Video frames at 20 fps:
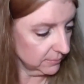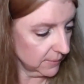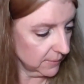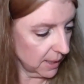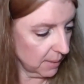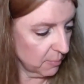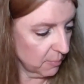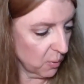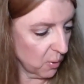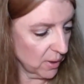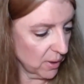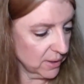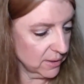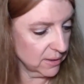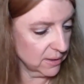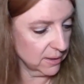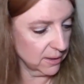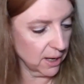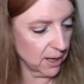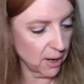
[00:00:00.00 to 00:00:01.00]
Important
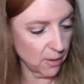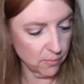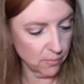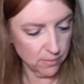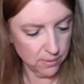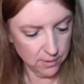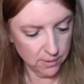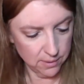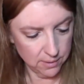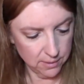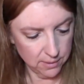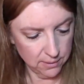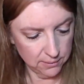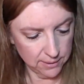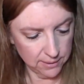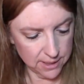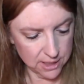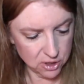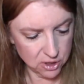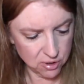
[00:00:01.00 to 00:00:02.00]
to know.
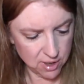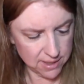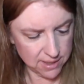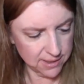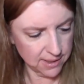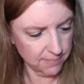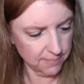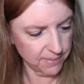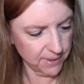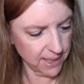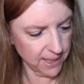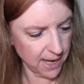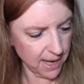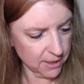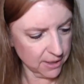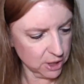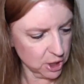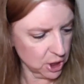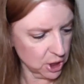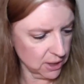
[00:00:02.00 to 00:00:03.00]
Let's try something
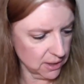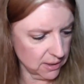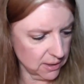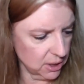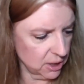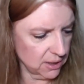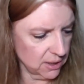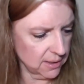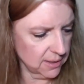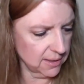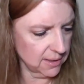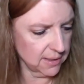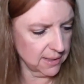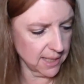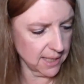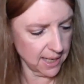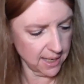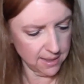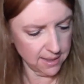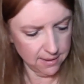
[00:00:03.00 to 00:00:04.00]
else just to
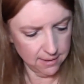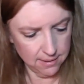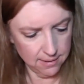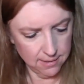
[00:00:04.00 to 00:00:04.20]
see.